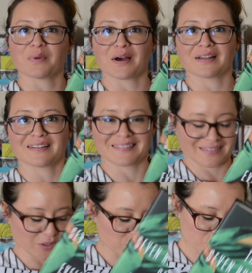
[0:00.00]
But
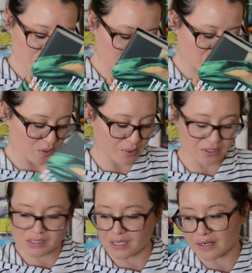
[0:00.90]
those were the 2
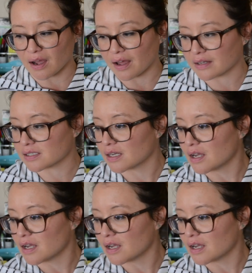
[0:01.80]
books that I got